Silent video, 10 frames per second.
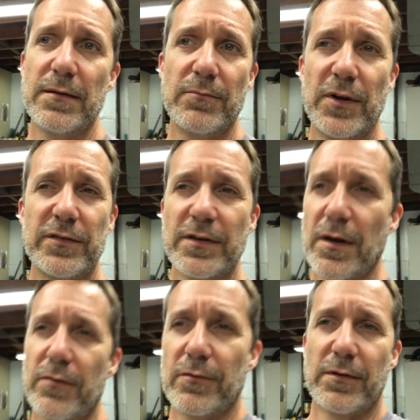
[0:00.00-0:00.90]
most
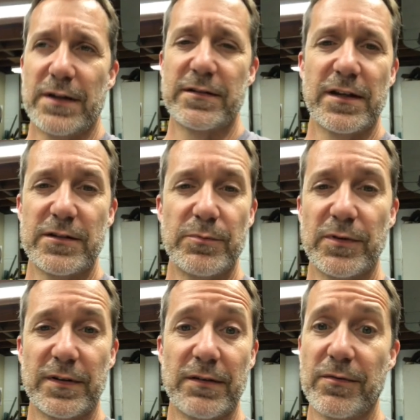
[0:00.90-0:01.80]
other like
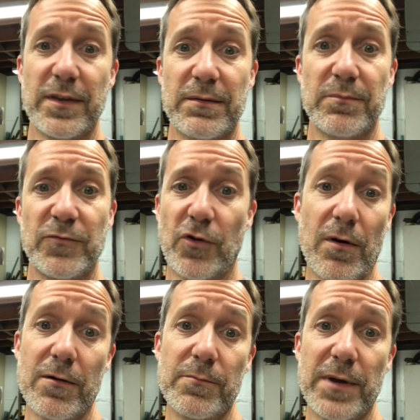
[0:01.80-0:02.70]
sketchbooks have thin
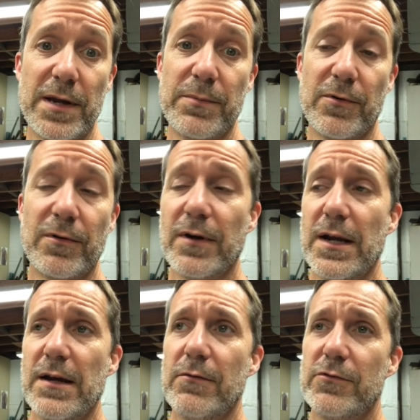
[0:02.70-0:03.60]
drawing paper,
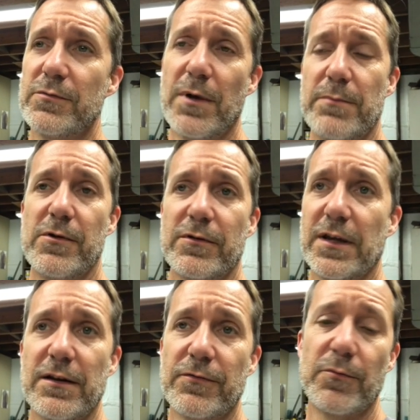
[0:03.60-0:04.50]
which might be
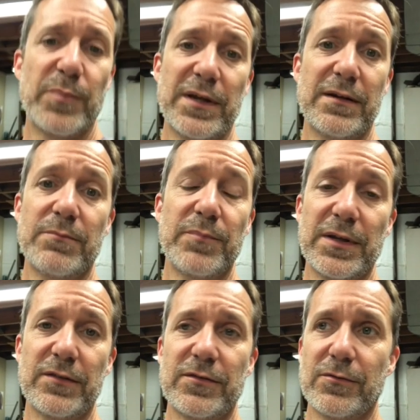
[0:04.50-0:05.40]
okay for pen and
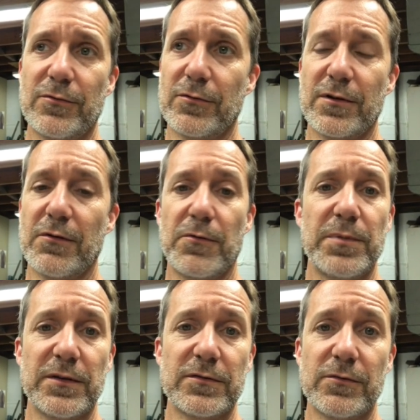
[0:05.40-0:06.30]
pencil or color
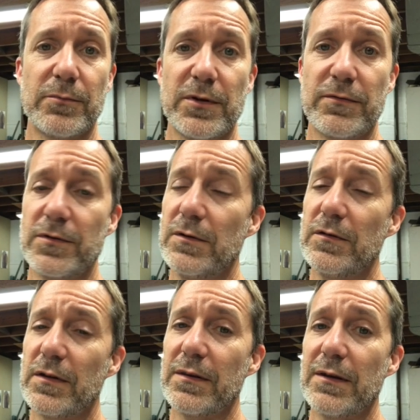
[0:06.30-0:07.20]
pencil. But if you
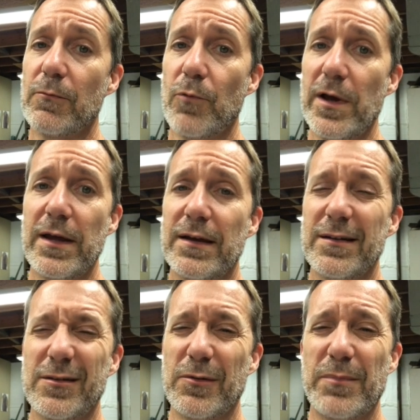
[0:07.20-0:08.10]
use anything wet,
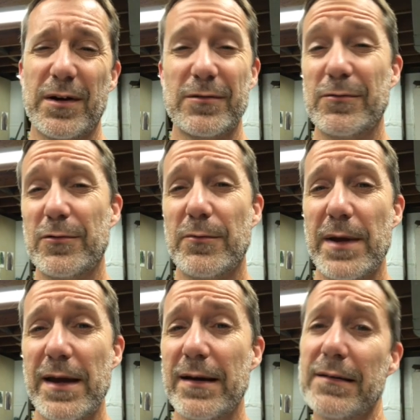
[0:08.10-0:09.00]
it'll buckle real
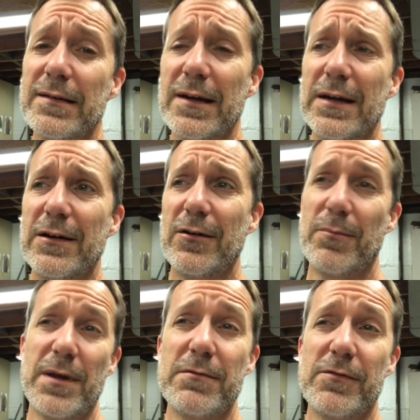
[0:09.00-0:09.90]
bad, or
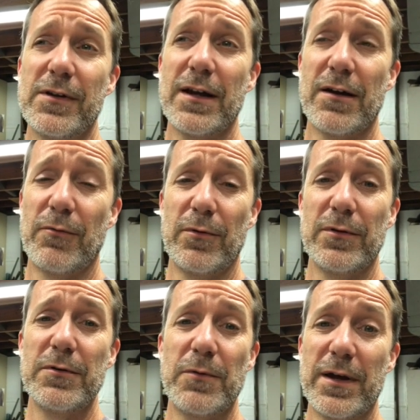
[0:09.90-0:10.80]
maybe if you got
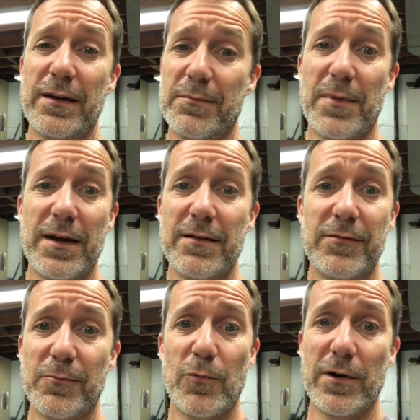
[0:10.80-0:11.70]
really wet, it might
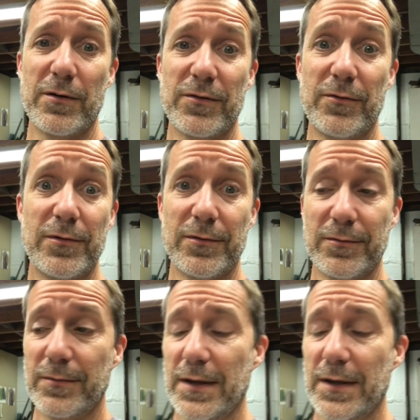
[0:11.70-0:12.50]
even wear through.